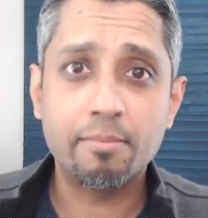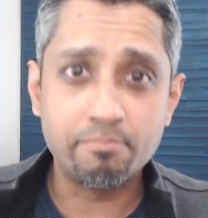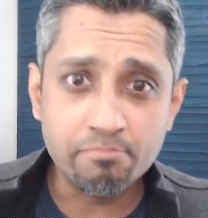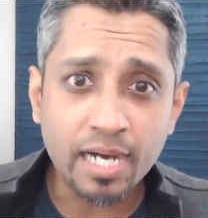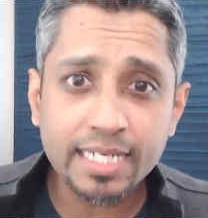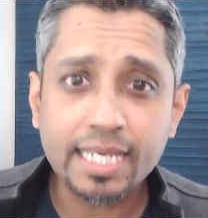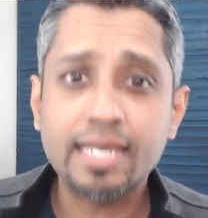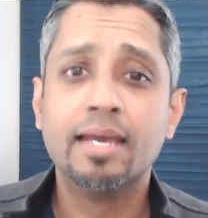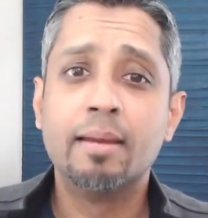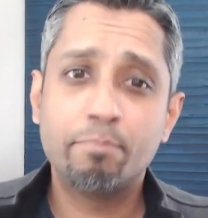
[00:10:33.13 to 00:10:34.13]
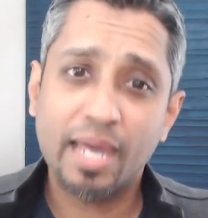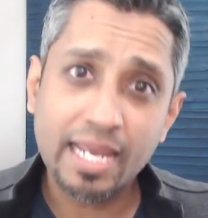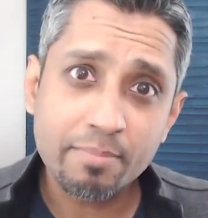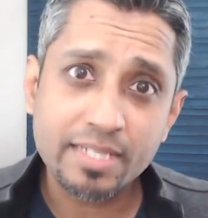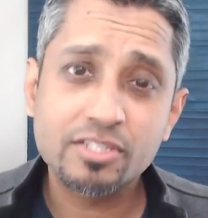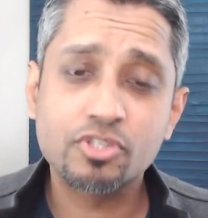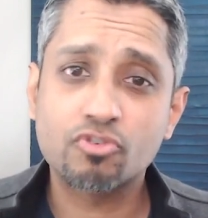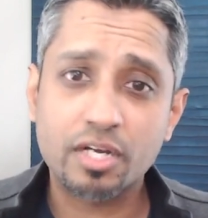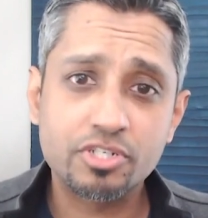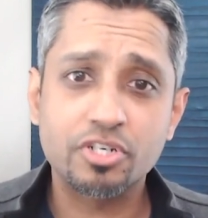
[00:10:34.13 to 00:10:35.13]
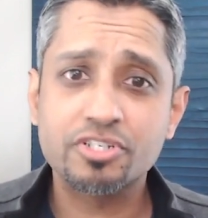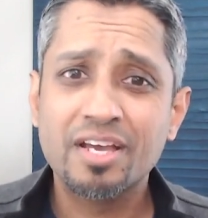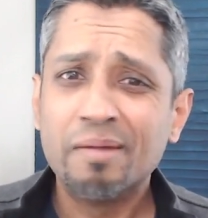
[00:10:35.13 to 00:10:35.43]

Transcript: money, payment structures,